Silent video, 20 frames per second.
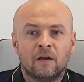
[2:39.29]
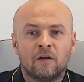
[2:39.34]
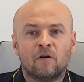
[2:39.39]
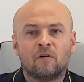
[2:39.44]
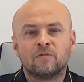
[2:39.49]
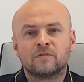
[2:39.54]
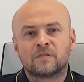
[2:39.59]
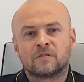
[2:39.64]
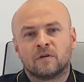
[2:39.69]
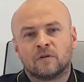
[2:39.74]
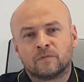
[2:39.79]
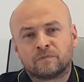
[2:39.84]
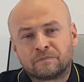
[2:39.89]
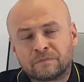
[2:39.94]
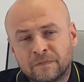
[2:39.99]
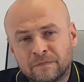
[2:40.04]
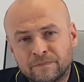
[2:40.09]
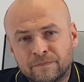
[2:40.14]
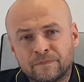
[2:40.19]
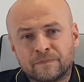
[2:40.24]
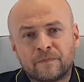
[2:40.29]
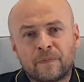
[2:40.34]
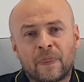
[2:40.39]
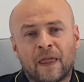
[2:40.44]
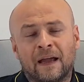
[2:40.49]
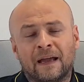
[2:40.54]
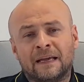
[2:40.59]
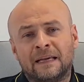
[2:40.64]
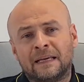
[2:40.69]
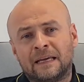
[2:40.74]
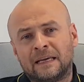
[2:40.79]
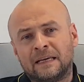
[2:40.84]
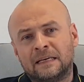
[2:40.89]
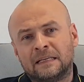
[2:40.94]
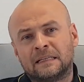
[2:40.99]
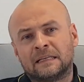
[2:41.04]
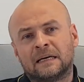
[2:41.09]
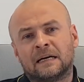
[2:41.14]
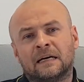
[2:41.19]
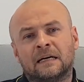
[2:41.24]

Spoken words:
Also, in